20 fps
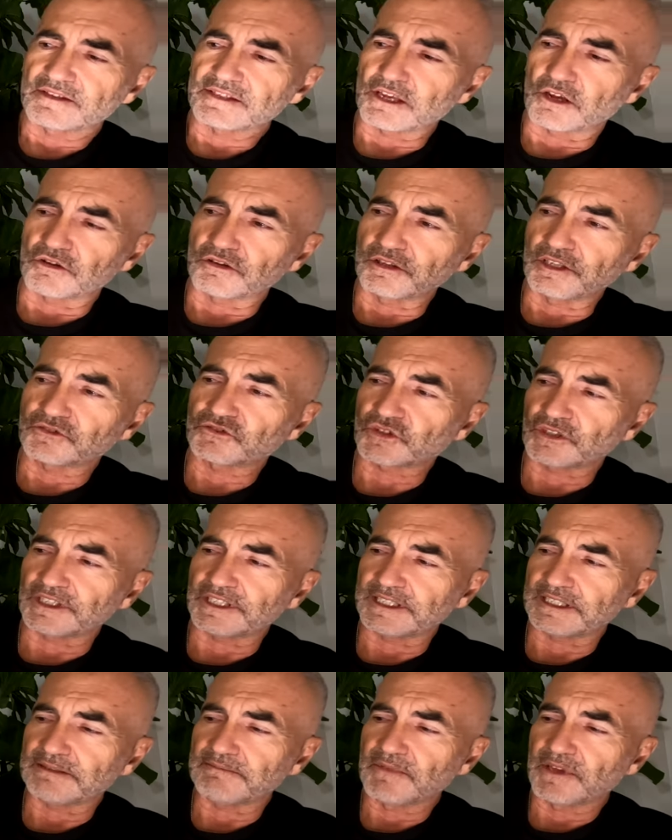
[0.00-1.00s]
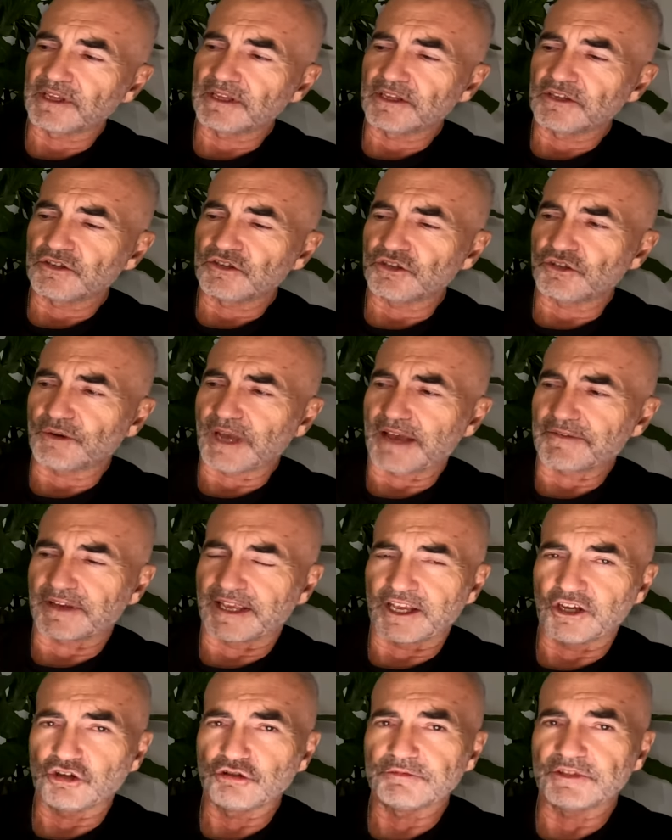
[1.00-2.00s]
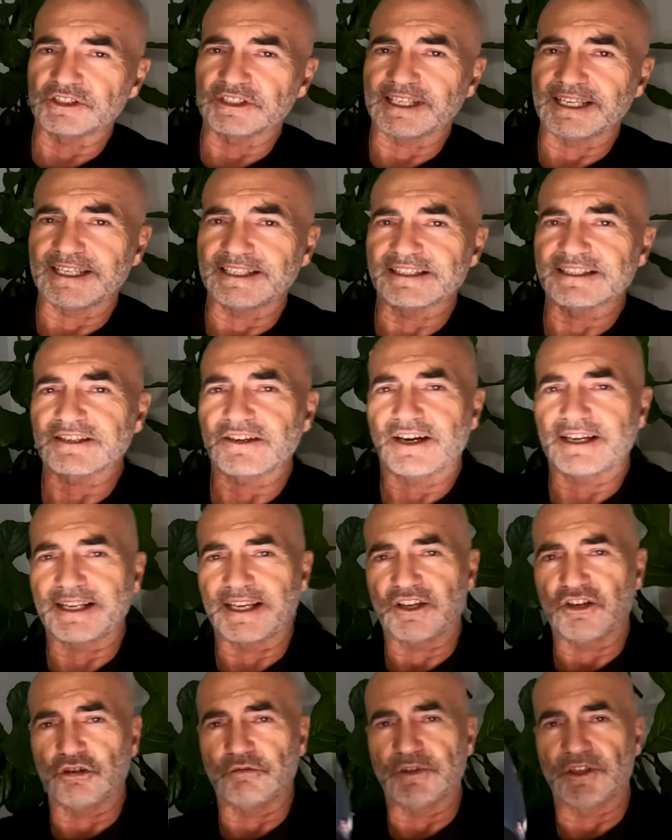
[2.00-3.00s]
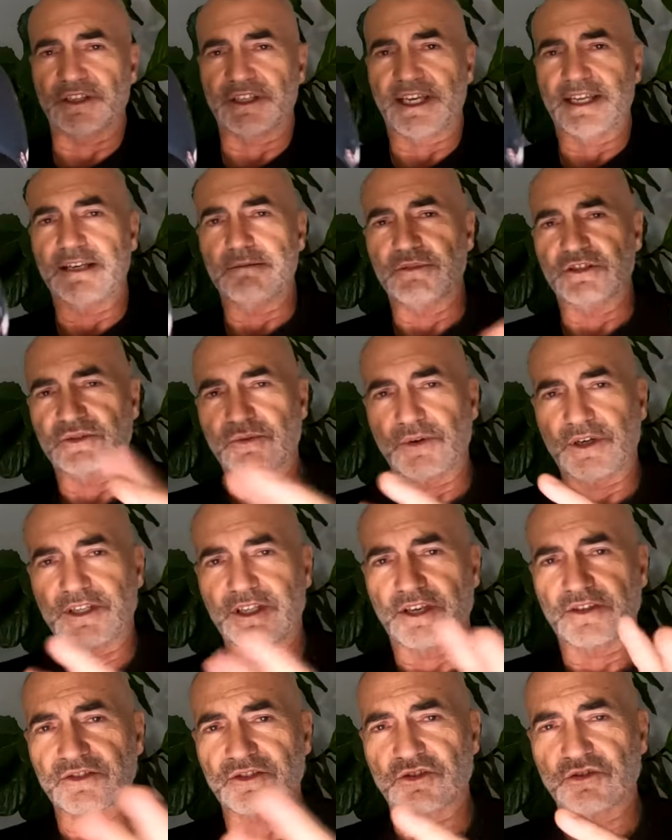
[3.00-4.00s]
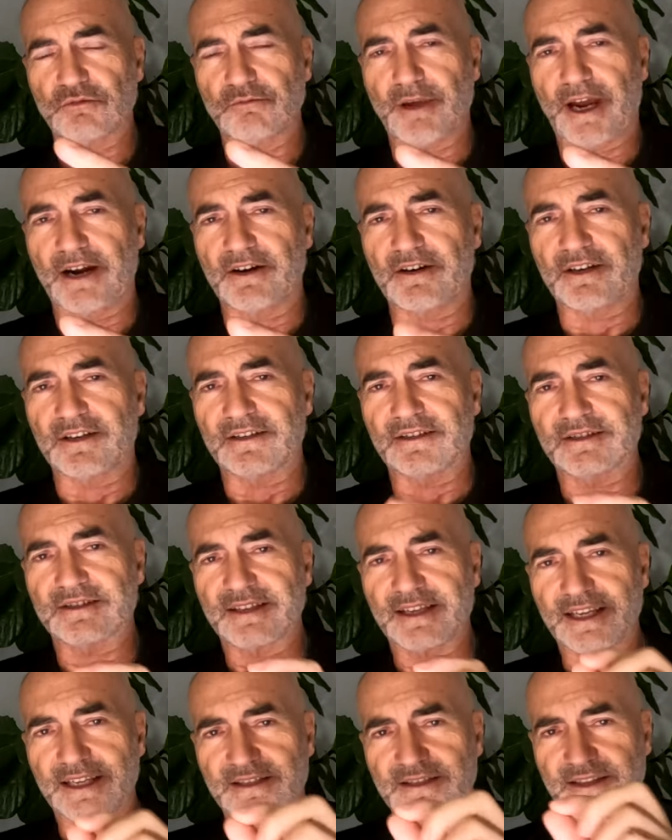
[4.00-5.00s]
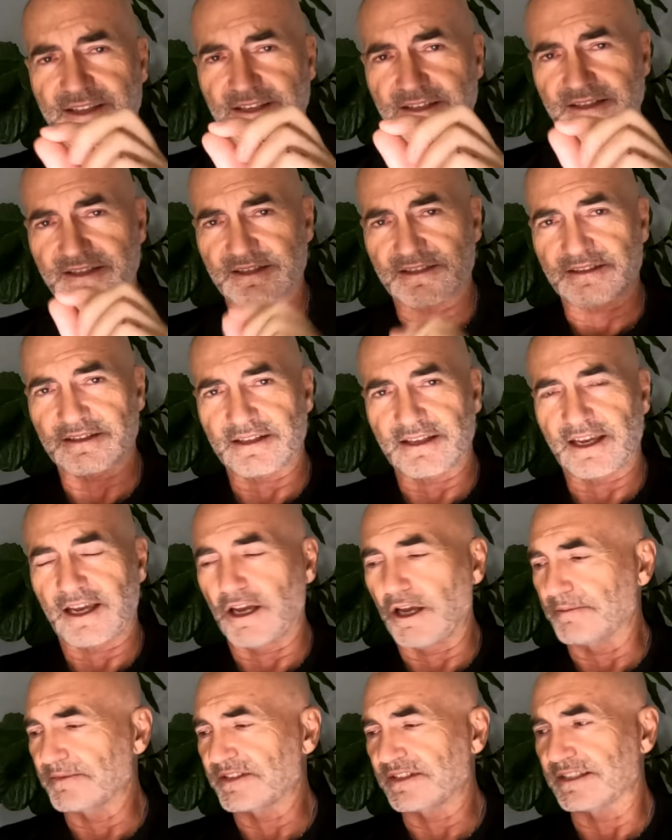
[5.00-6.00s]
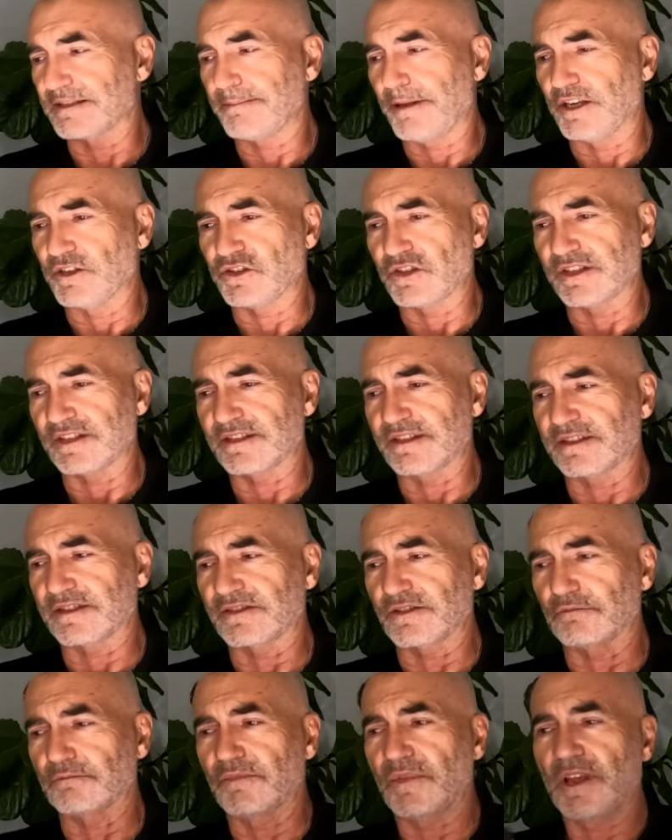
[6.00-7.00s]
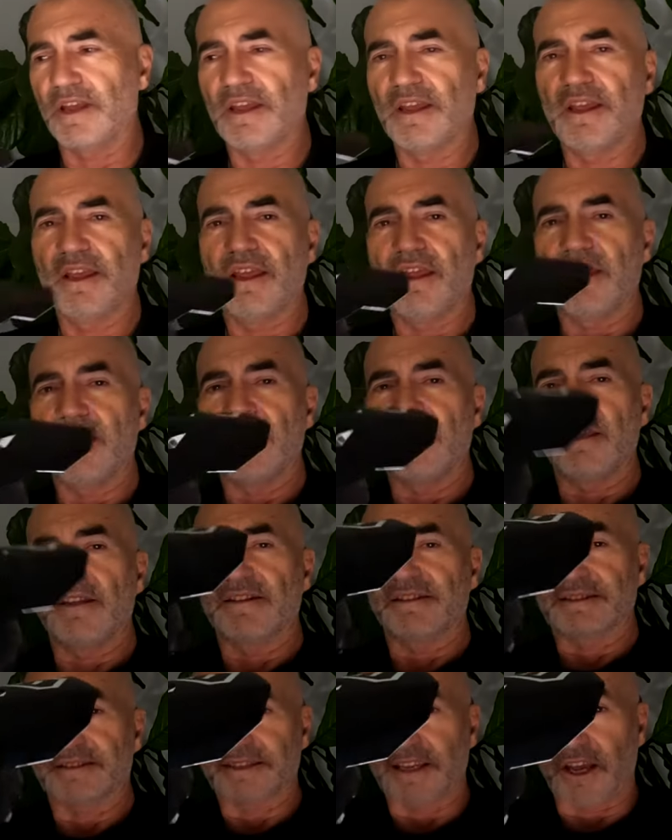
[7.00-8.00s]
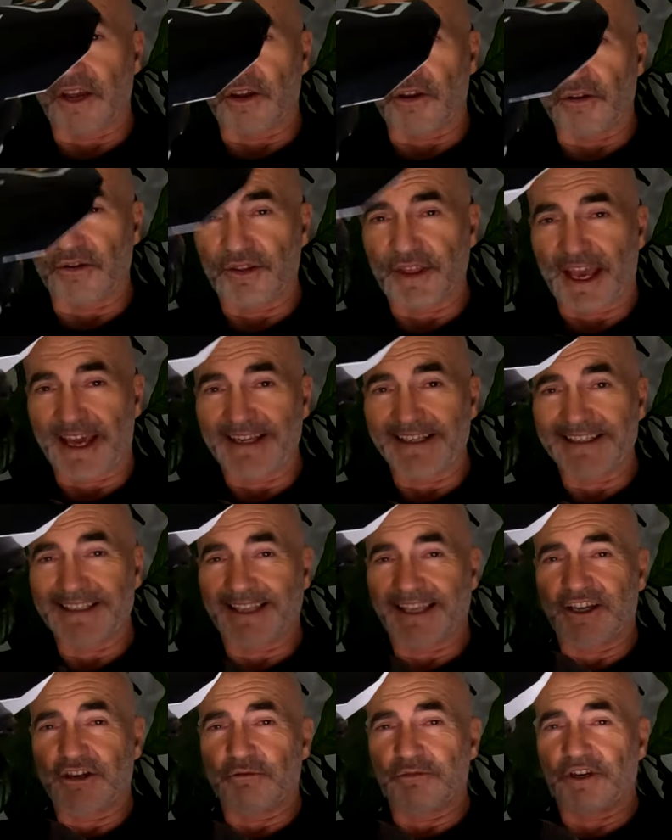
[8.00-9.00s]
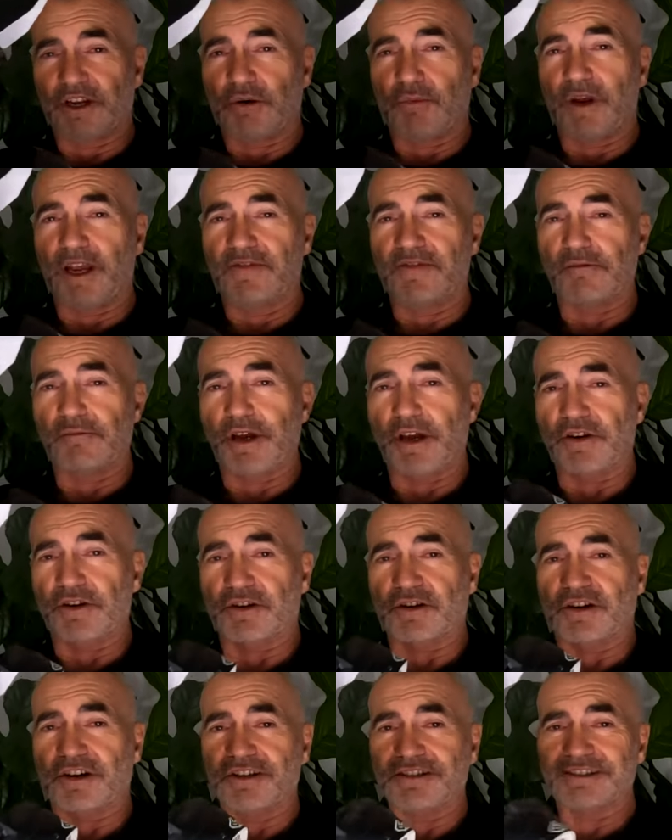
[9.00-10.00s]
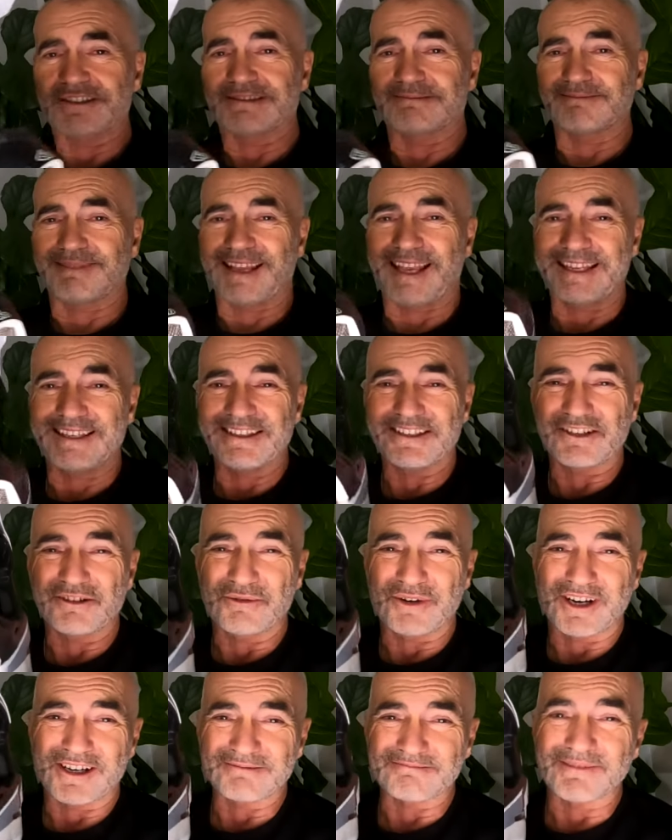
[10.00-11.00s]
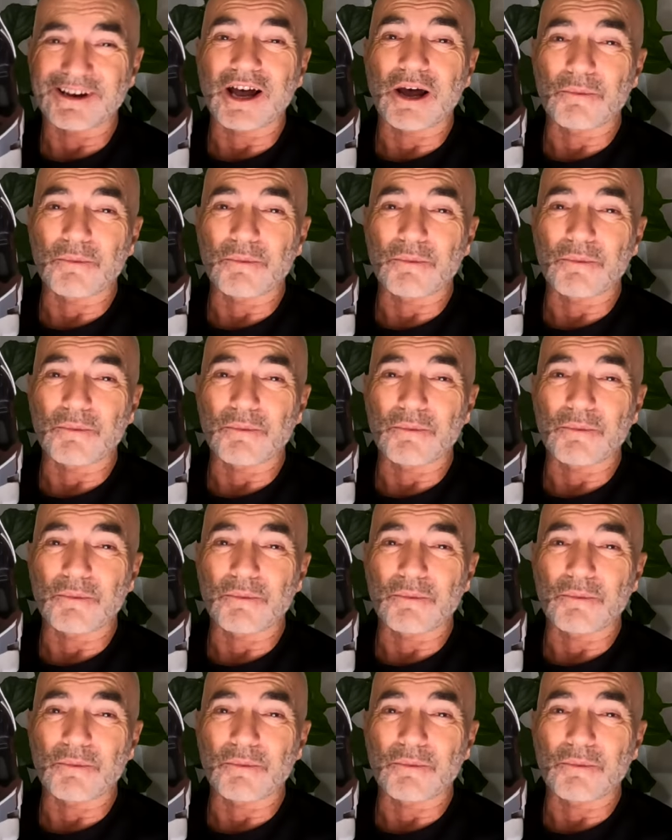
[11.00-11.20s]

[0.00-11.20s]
So literally you have a helmet inside a helmet, and in between those two barriers is this suspension system. So that is the helmet I wear for motocross. And you know what?